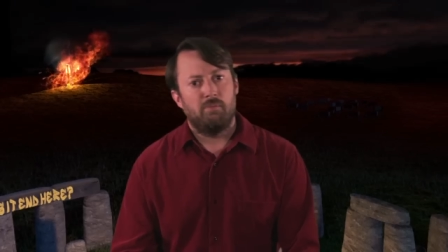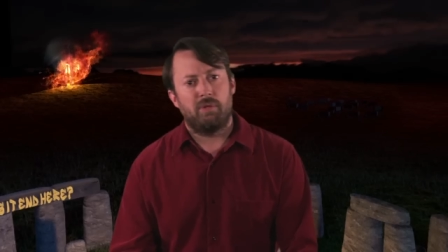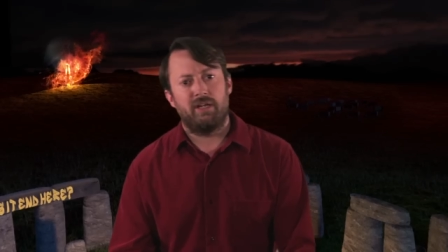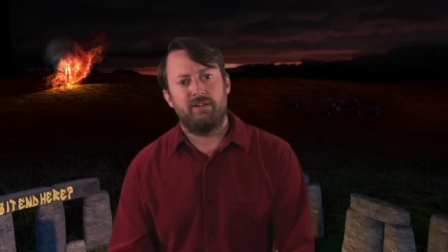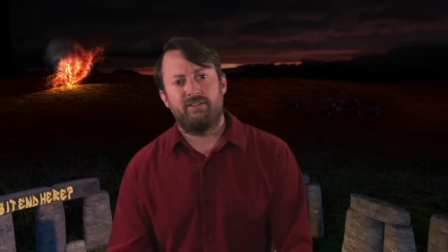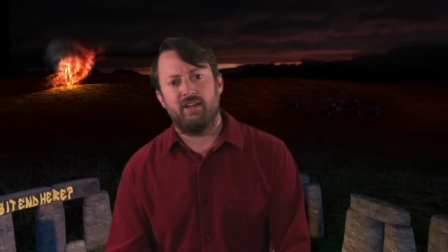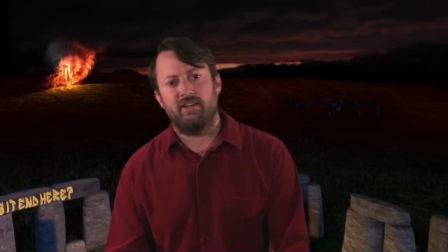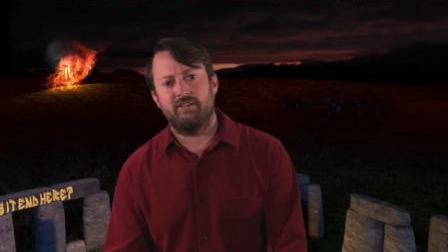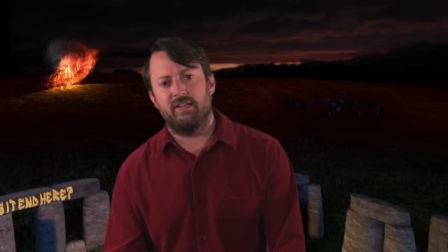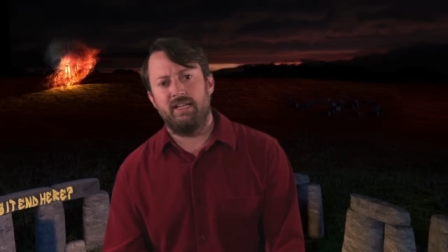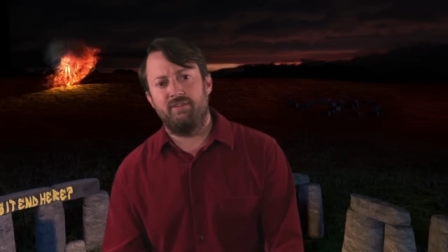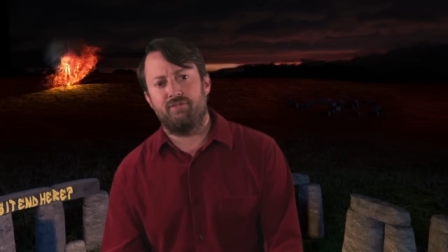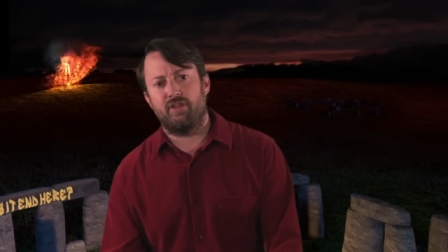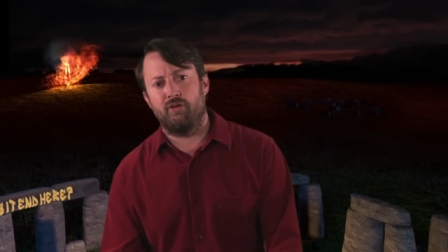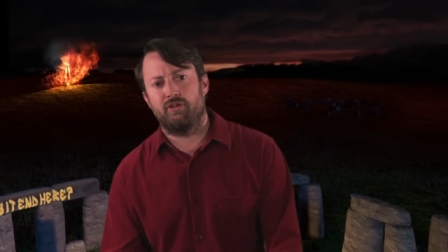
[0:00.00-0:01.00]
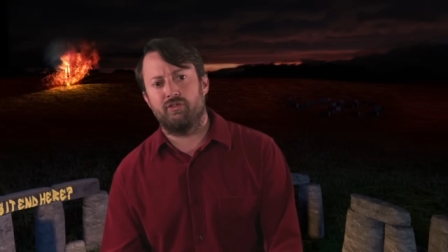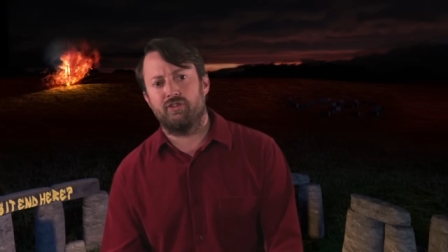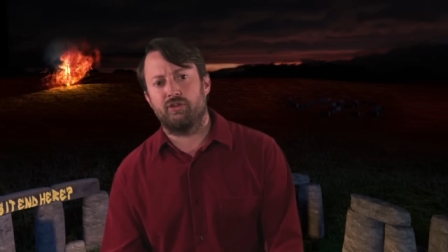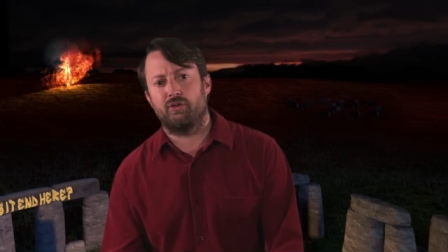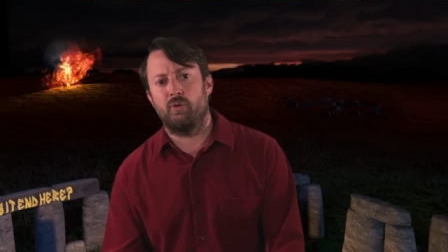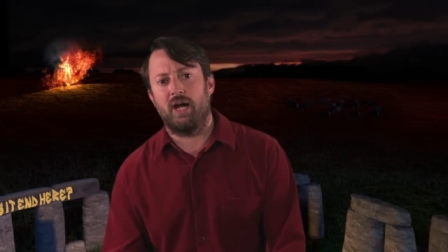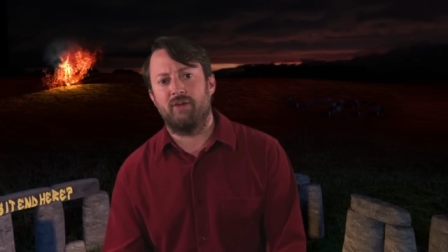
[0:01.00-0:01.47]
but it does leave those of
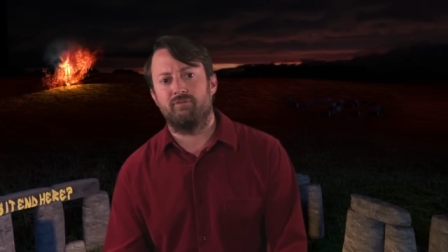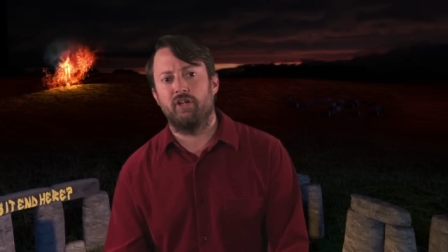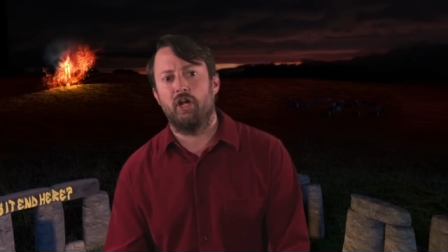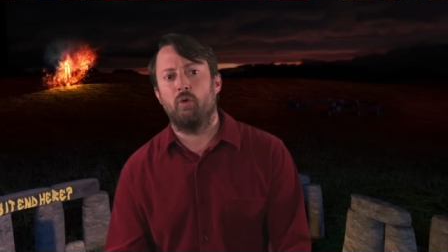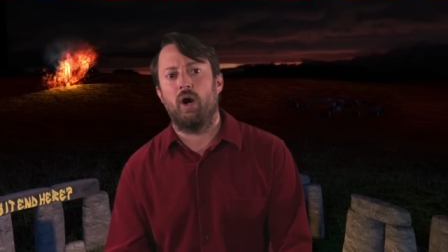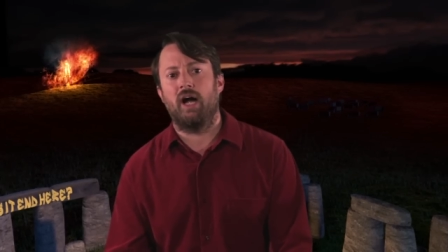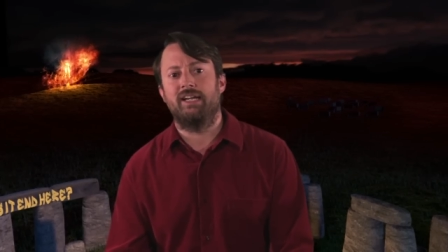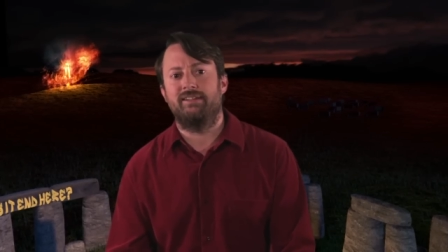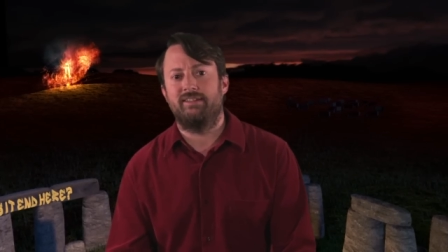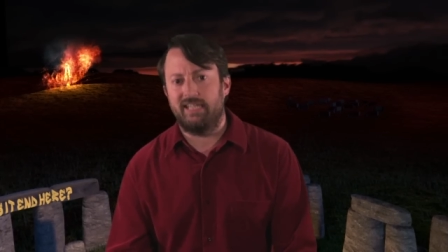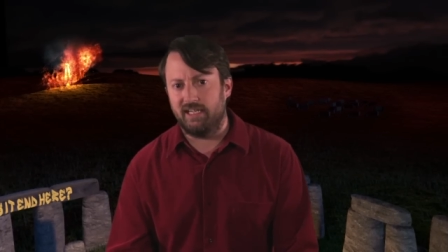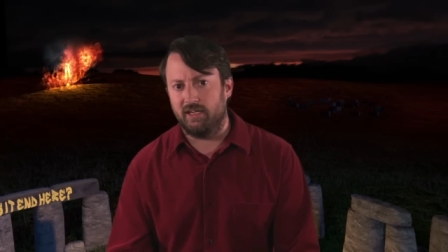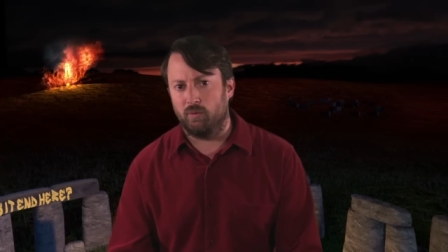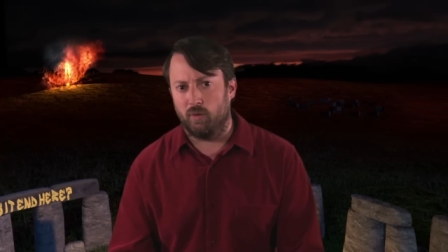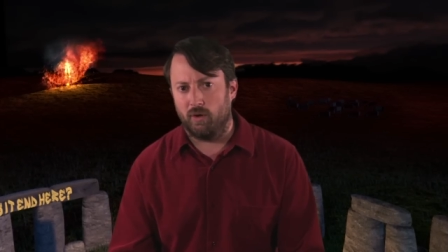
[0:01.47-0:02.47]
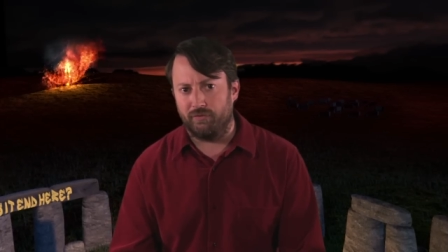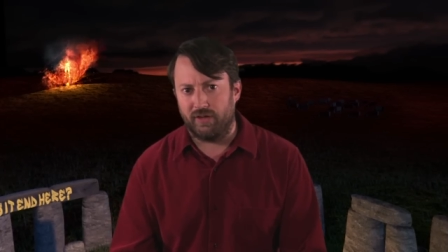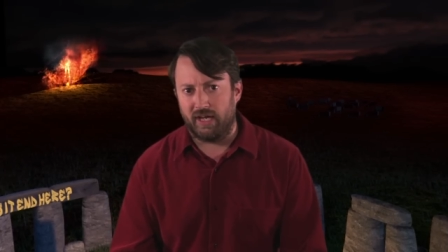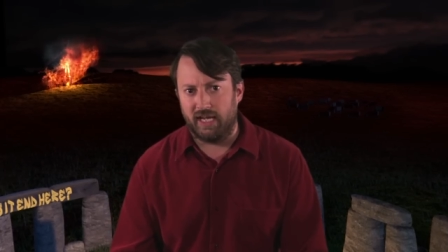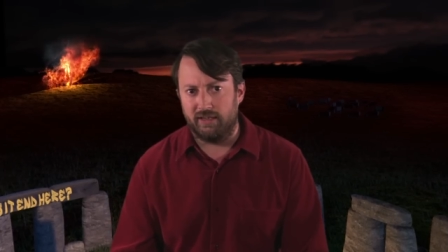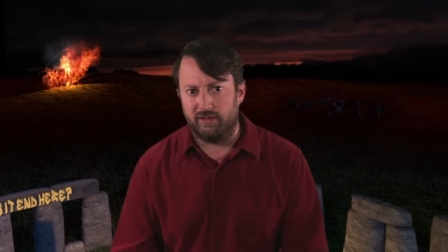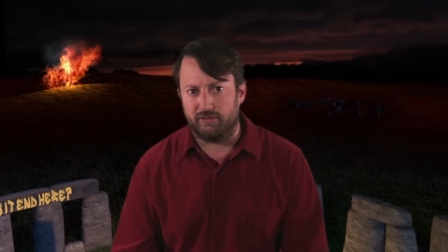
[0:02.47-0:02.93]
us who have no idea what the
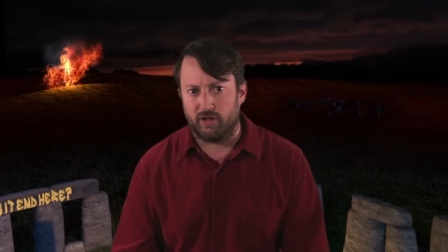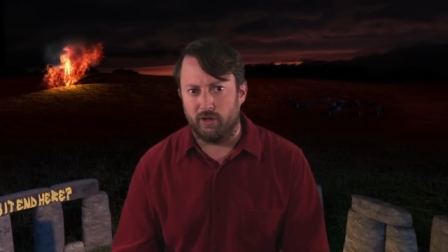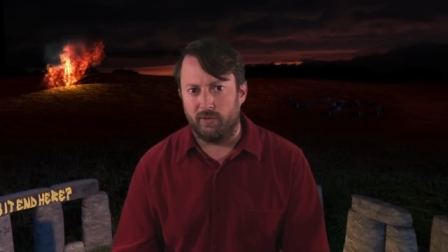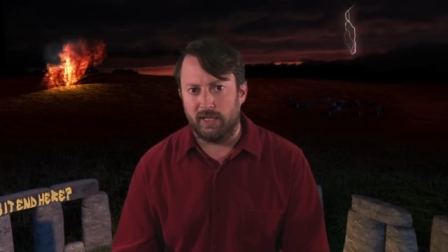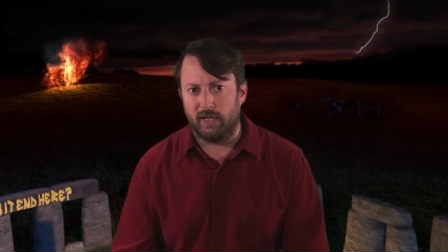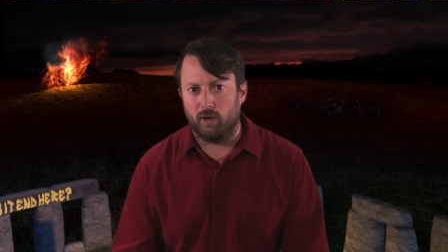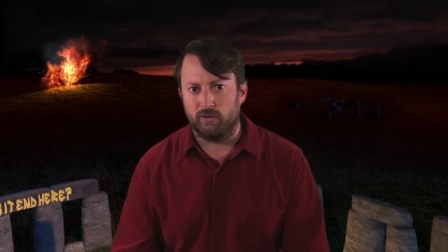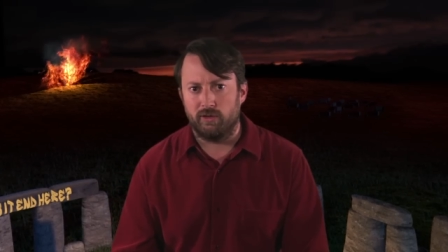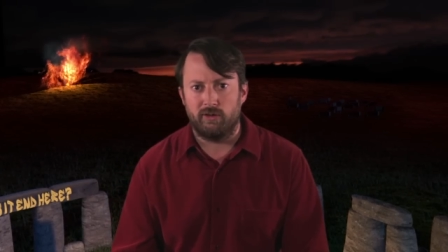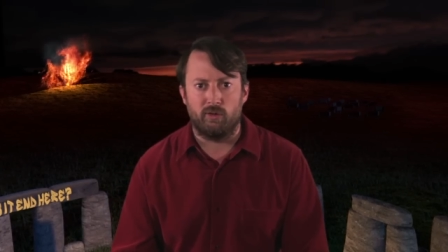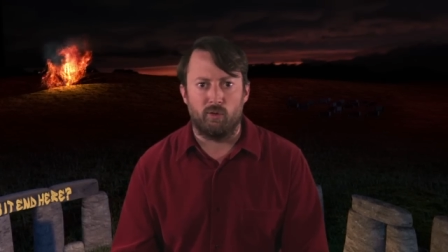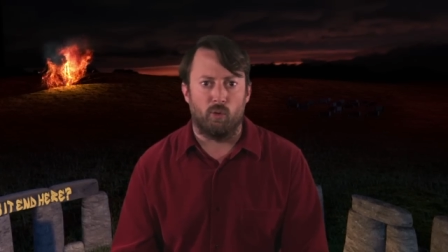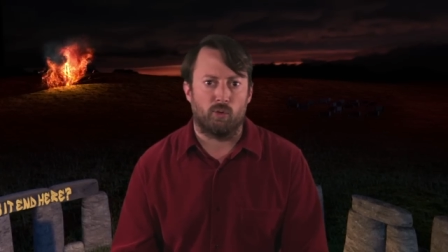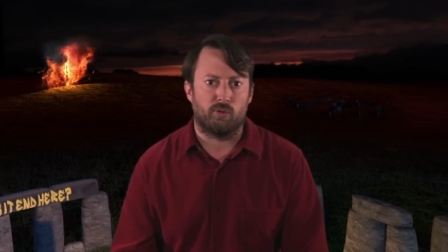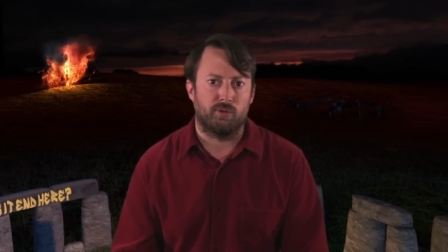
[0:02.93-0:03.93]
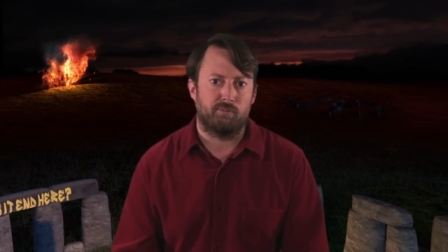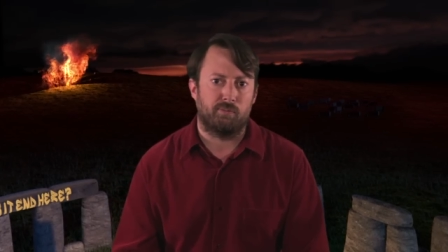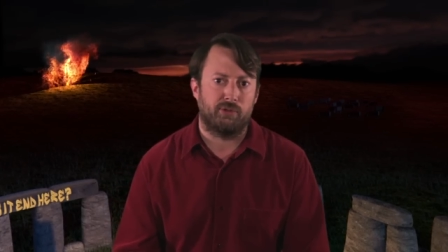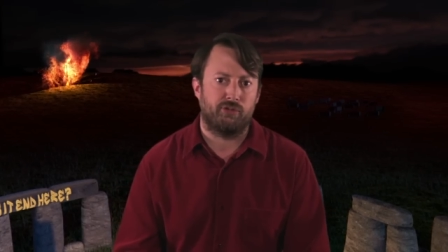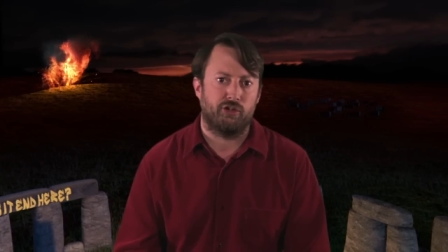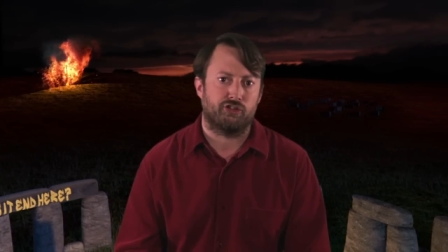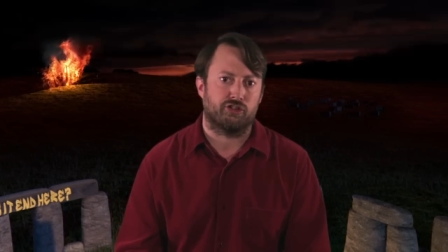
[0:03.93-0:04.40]
hell is going on in an awkward
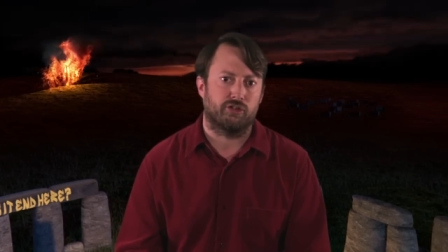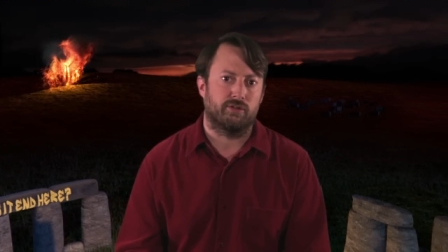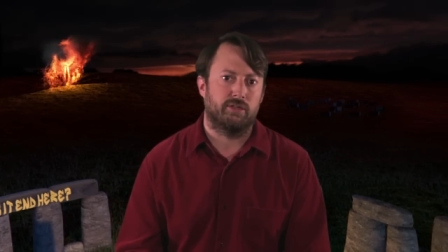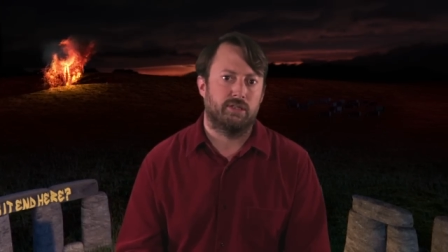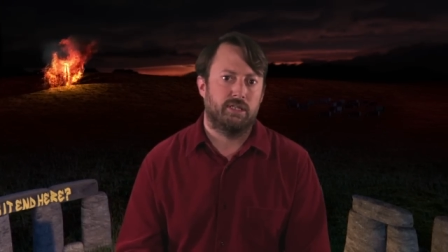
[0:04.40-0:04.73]
position,